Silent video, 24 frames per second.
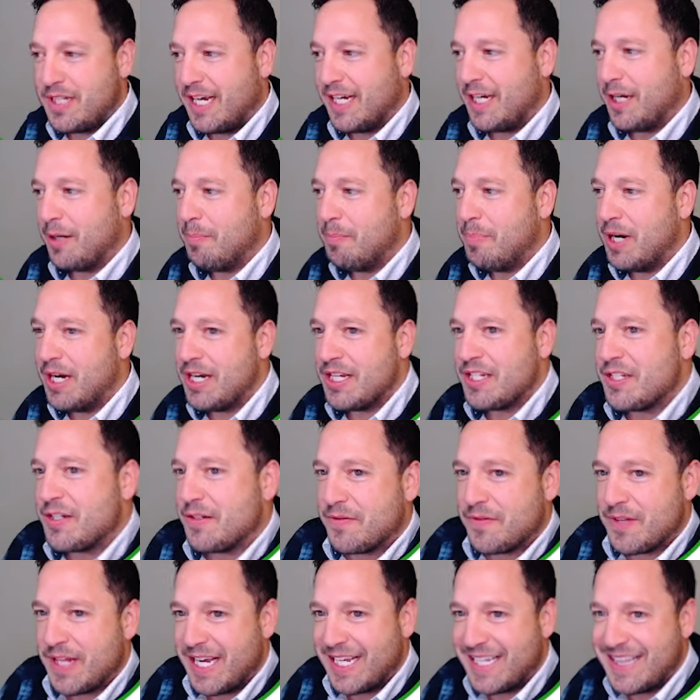like a buzz
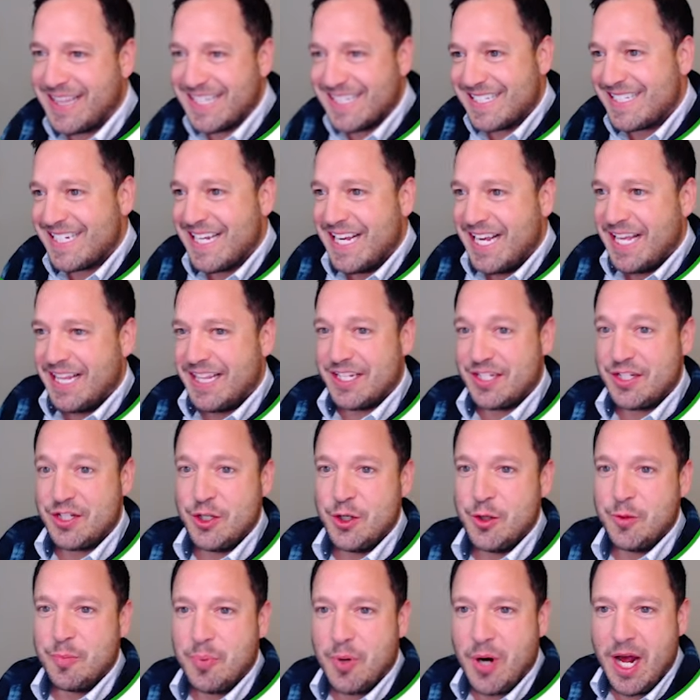of like this
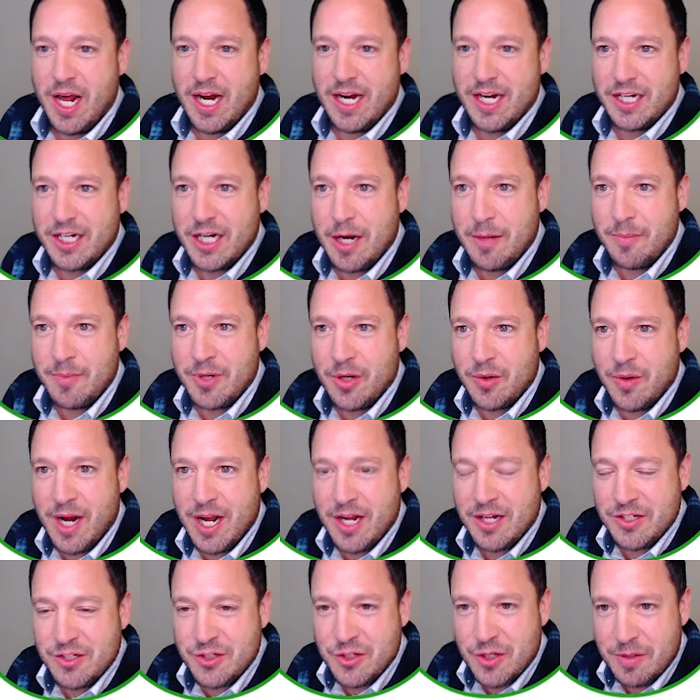new product coming
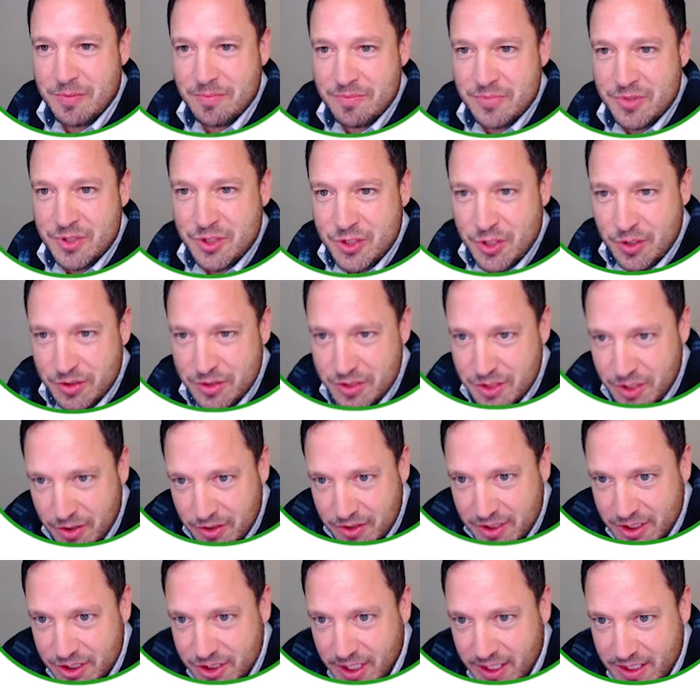around. So I'm so stoked
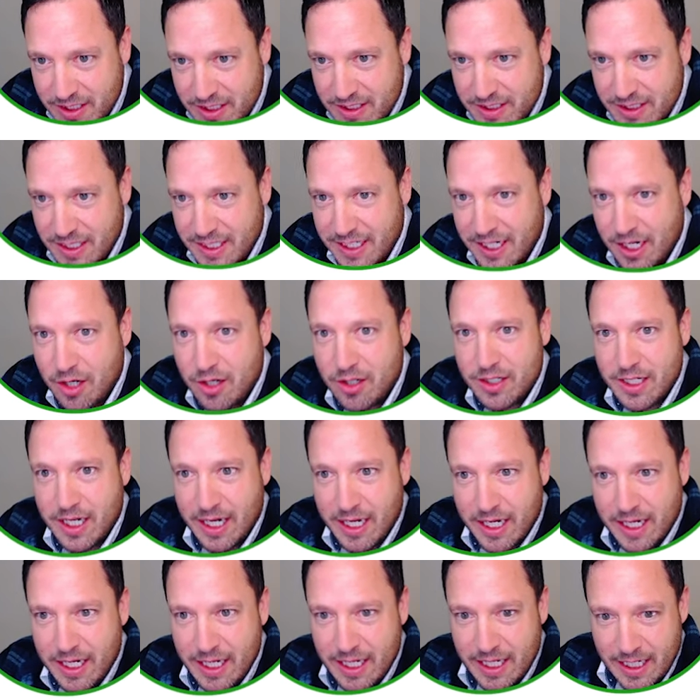to check this thing out.
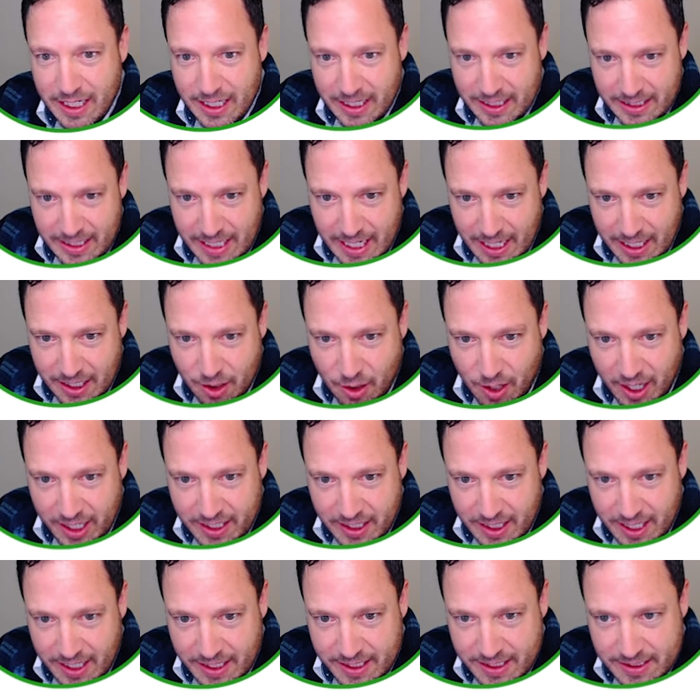Okay. So yeah, no,
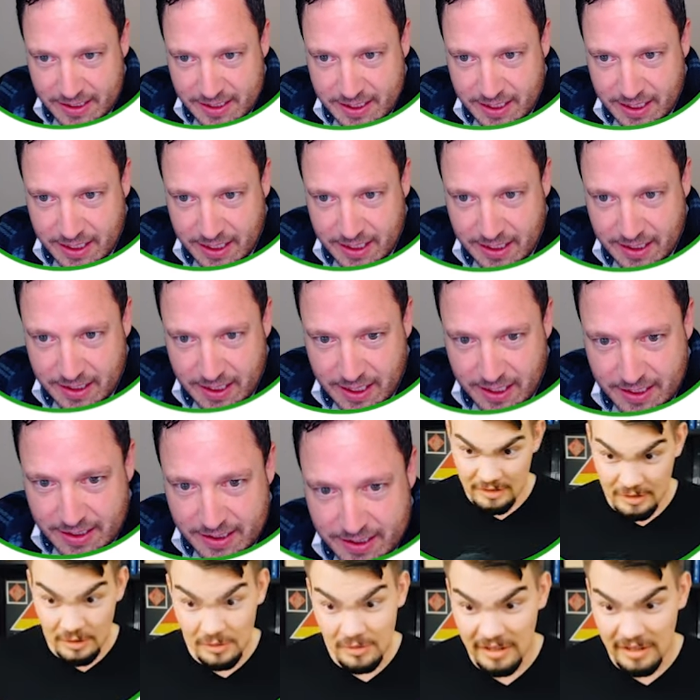I can see it. I can see it.